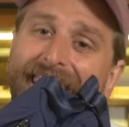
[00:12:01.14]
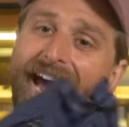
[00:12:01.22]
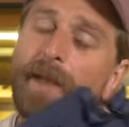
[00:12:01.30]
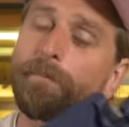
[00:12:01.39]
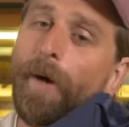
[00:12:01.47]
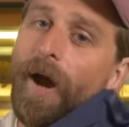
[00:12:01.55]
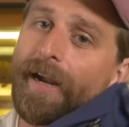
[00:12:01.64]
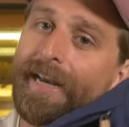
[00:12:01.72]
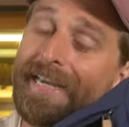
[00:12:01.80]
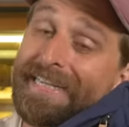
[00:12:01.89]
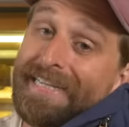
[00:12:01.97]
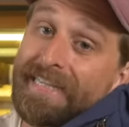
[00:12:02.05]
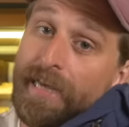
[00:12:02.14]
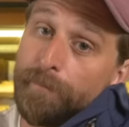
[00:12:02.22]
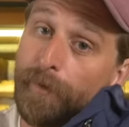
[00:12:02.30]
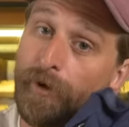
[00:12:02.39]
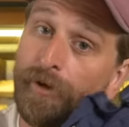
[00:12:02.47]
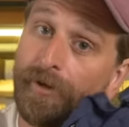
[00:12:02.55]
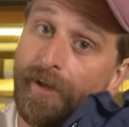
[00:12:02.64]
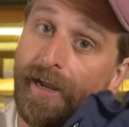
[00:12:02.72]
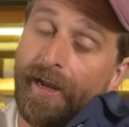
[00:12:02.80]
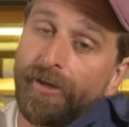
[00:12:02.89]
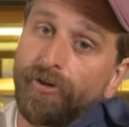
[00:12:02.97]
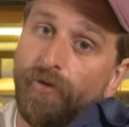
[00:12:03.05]
That pocket is zippered
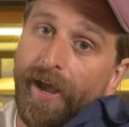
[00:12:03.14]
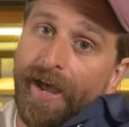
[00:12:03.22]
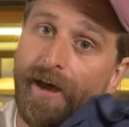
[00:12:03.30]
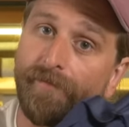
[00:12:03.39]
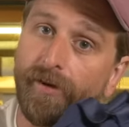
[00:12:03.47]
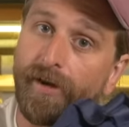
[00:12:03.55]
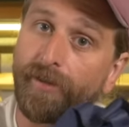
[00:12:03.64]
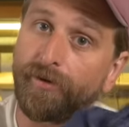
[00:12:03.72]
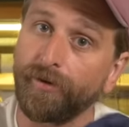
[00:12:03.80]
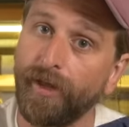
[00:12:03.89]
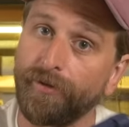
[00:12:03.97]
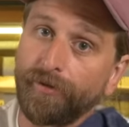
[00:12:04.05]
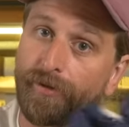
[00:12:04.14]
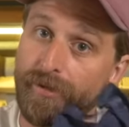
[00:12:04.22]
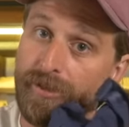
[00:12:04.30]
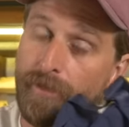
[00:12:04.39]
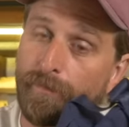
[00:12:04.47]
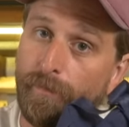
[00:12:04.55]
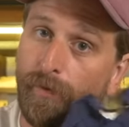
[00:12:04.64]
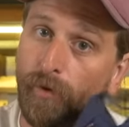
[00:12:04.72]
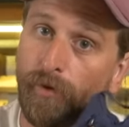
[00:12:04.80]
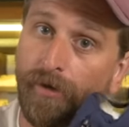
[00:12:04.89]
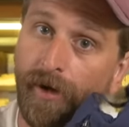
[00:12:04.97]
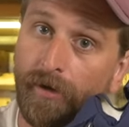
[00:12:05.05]
and you have another leather zipper
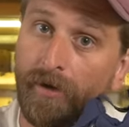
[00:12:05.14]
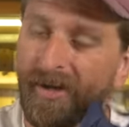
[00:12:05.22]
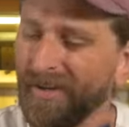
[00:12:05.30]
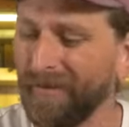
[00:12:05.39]
pull there.